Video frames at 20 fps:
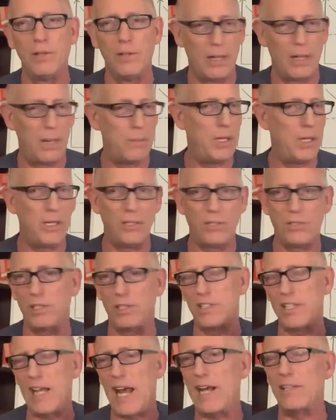I mean, it's
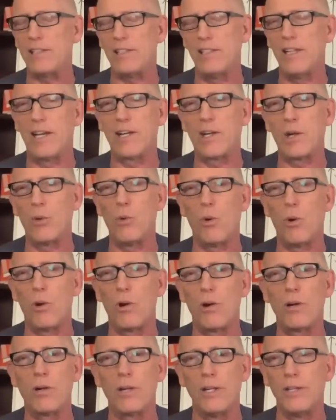exactly like a
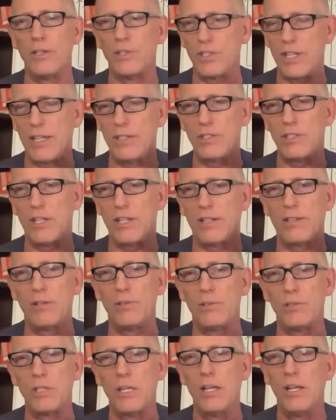war in the sense that
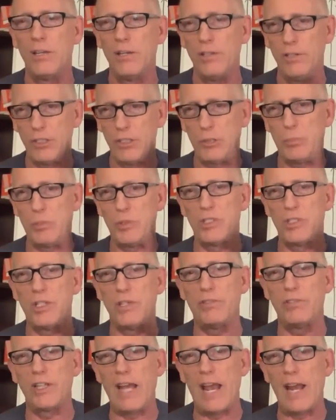there's
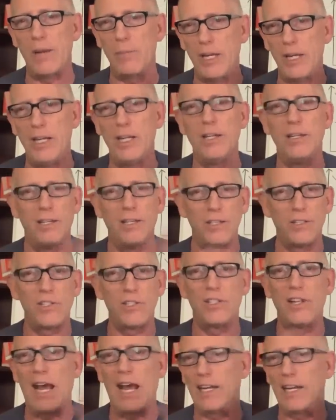specific enemy and it's
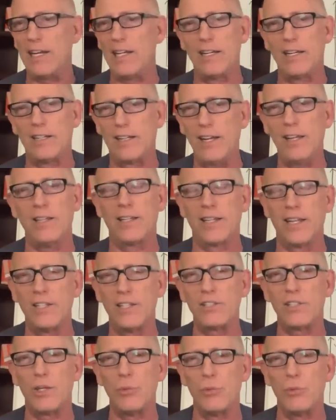attacking and killing
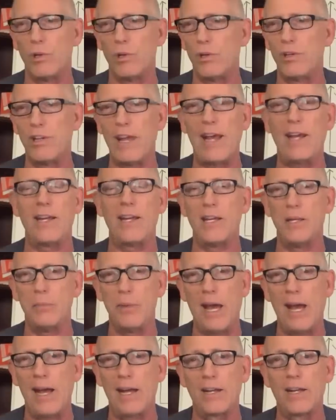us, and we're attacking it
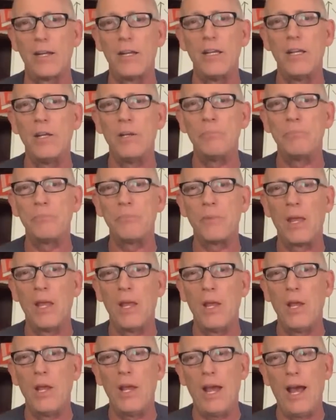back.
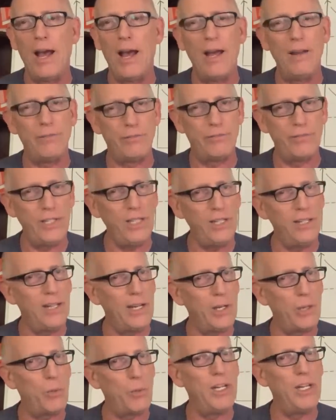I feel
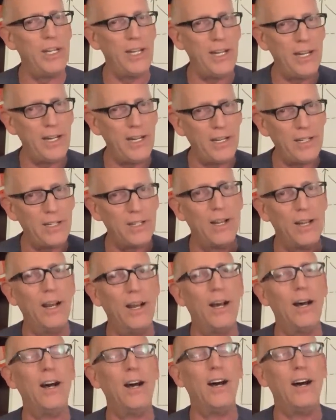like we need
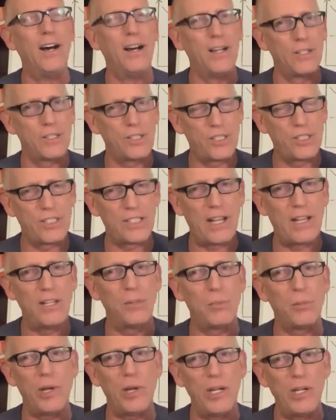a
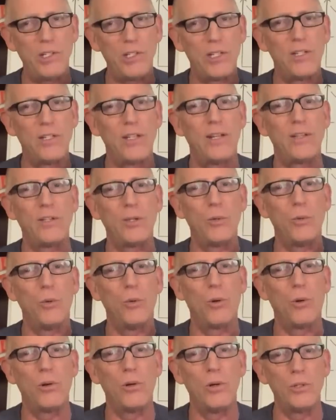celebration that the
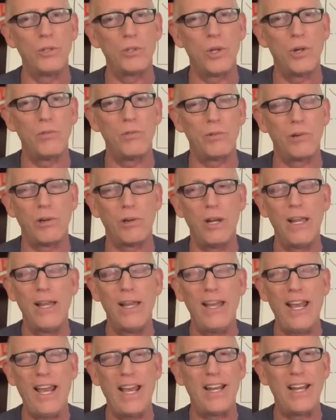war is over,
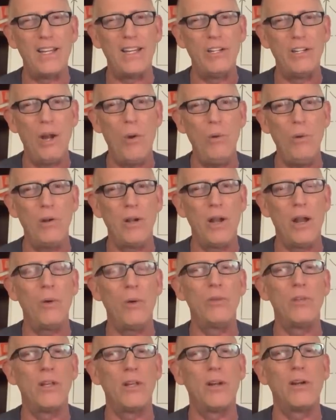and I don't know
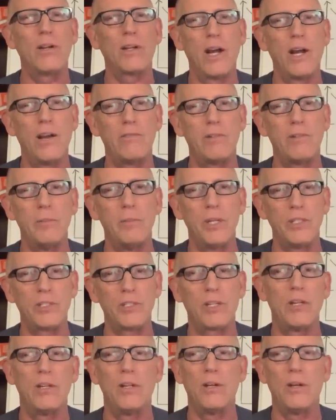that our government's
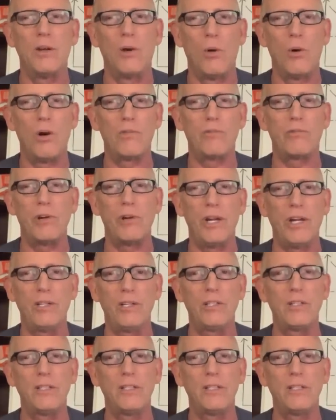going to offer it